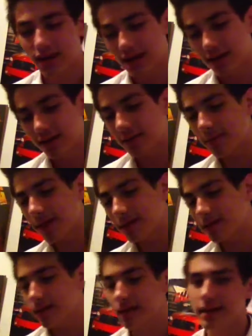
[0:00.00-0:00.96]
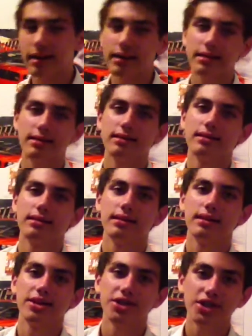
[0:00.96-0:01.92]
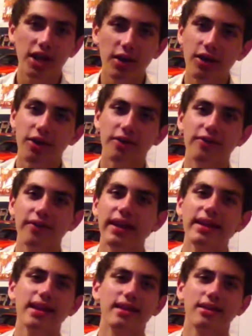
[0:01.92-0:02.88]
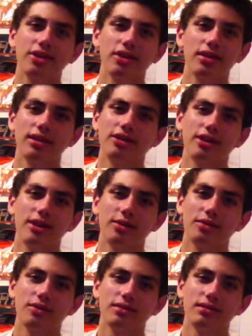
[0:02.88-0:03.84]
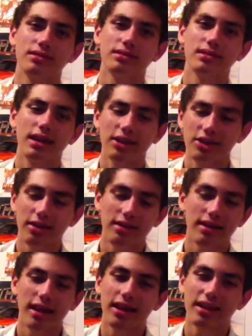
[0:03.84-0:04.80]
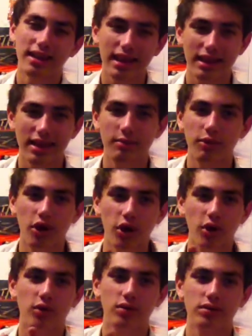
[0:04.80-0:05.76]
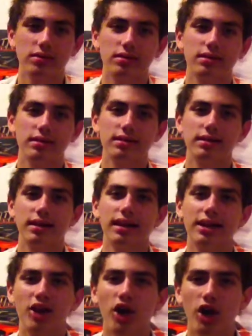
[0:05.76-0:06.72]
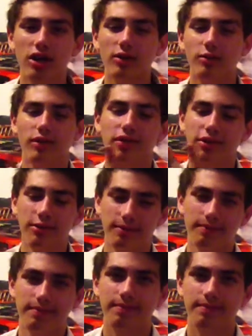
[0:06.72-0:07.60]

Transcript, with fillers: So basically, share your feelings just in general just like let them go. Talk with them.